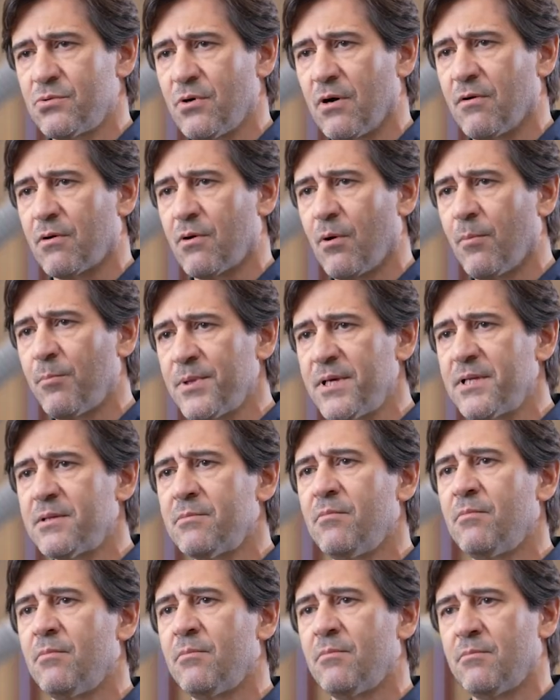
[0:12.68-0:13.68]
to a complete
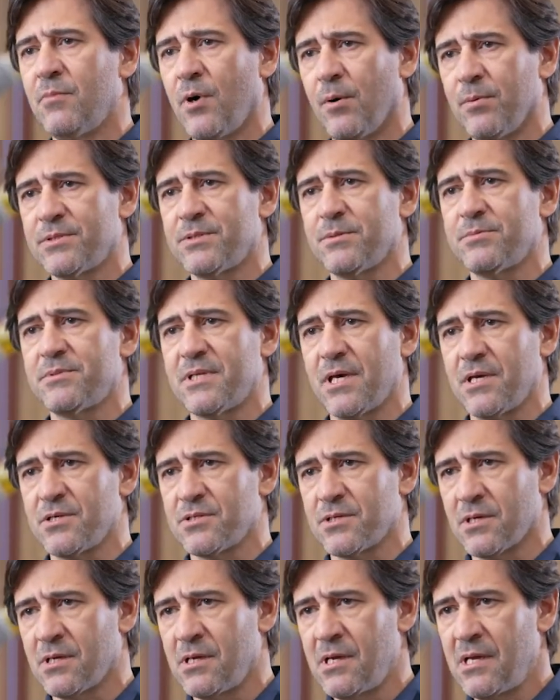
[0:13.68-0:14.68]
mobile
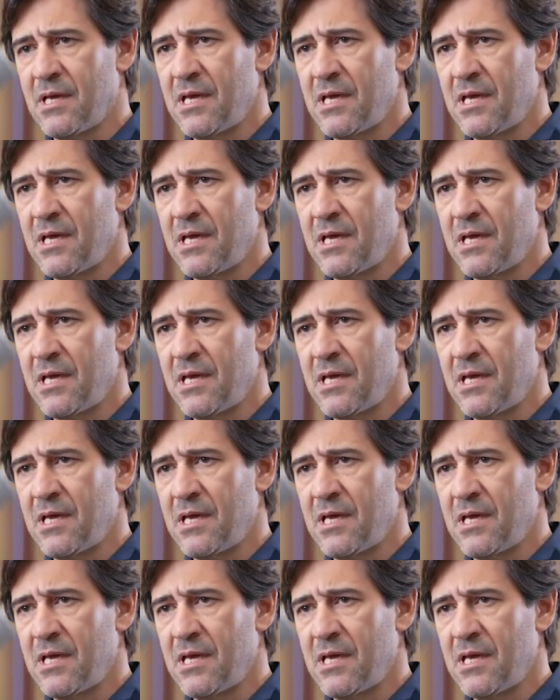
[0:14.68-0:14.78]
substation,